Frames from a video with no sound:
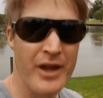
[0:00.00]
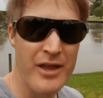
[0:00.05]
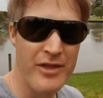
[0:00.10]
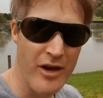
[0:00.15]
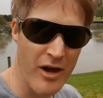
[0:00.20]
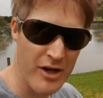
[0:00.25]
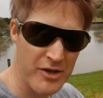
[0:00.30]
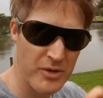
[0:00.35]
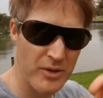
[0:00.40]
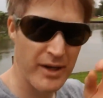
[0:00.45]
are
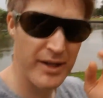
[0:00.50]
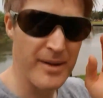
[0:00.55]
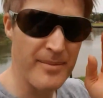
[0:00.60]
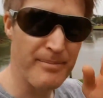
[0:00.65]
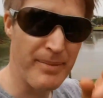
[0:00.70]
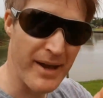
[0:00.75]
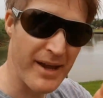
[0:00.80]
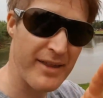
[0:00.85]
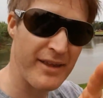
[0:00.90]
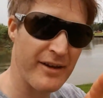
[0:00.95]
those who are going
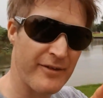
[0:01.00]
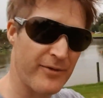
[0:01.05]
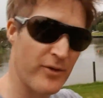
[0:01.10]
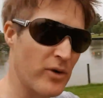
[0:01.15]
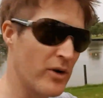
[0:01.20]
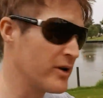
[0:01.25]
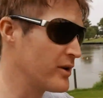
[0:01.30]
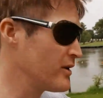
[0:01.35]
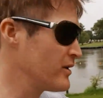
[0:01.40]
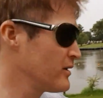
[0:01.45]
to be there
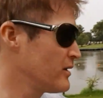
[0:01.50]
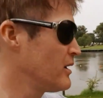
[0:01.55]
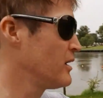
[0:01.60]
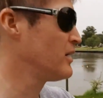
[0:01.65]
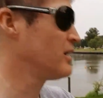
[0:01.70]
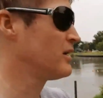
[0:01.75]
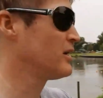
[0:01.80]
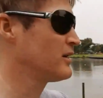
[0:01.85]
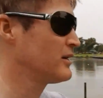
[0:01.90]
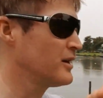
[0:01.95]
for you,
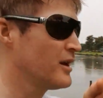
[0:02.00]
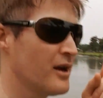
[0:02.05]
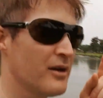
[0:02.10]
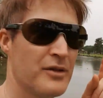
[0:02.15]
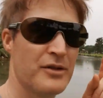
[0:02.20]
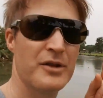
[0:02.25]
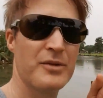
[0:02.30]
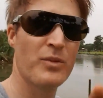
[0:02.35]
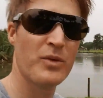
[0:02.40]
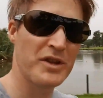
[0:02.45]
you
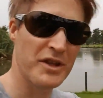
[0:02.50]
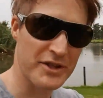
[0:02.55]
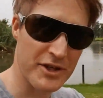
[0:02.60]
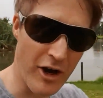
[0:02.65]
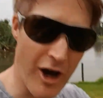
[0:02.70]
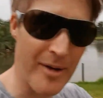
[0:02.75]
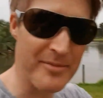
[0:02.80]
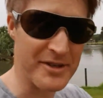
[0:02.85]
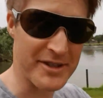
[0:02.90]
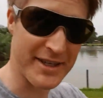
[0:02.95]
know, when the
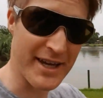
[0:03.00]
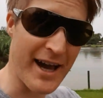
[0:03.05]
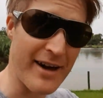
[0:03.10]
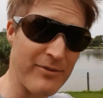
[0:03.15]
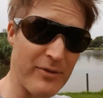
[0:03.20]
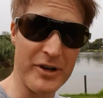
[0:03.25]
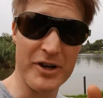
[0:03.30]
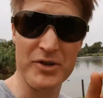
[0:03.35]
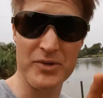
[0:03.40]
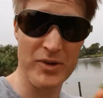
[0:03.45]
times are
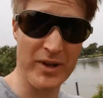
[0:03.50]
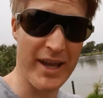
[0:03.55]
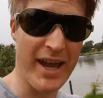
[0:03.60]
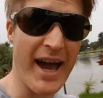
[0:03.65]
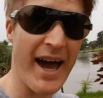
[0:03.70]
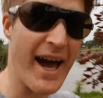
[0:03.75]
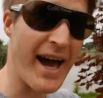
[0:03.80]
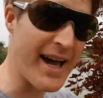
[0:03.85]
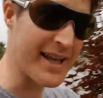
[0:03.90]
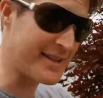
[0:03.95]
tough, when it's really
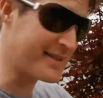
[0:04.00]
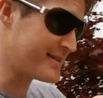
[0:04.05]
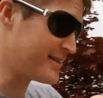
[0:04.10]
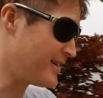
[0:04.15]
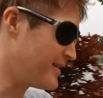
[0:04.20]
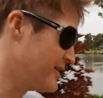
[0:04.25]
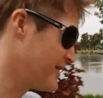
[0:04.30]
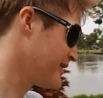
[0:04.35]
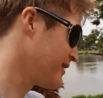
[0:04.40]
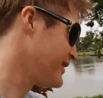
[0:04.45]
hard.
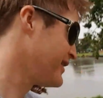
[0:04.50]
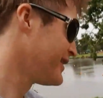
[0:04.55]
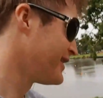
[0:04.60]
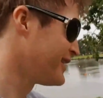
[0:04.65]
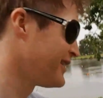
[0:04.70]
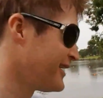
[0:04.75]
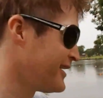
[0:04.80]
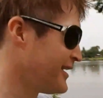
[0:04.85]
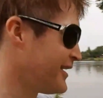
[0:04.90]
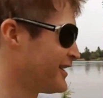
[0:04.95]
So,
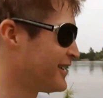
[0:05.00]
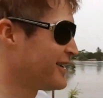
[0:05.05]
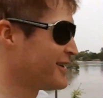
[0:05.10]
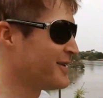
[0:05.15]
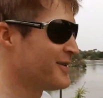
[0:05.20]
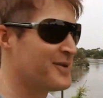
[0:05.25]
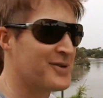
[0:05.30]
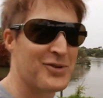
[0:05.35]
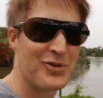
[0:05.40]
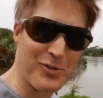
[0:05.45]

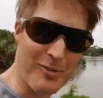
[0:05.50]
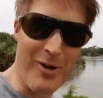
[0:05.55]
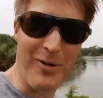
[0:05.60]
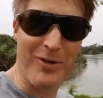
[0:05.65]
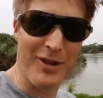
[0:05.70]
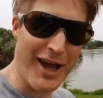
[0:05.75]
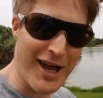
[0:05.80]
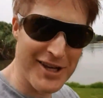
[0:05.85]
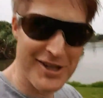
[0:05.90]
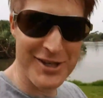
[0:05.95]
talking
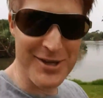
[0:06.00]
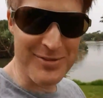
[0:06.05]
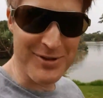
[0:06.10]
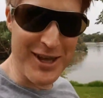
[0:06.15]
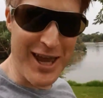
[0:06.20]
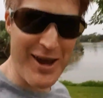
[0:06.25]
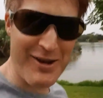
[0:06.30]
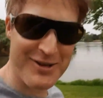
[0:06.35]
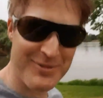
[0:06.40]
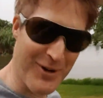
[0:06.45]
about
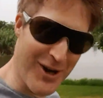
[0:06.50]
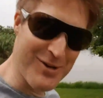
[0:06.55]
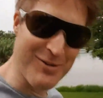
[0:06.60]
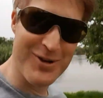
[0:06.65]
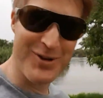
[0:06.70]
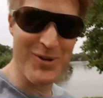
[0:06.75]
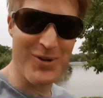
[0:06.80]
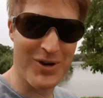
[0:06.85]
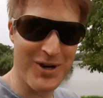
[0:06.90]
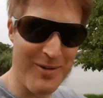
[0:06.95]
relationships now, we're supposed
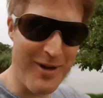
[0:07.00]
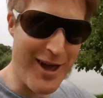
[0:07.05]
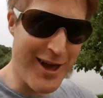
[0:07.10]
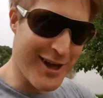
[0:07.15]
to be talking